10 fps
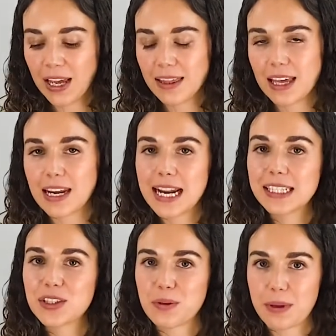There
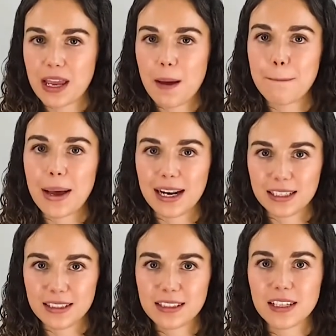needs to be a
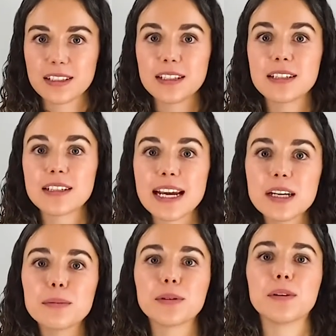balance, a
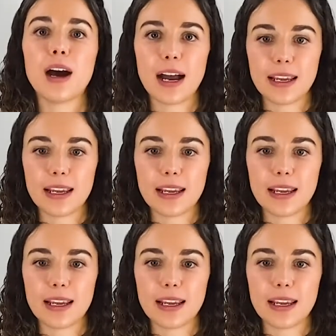sustainable high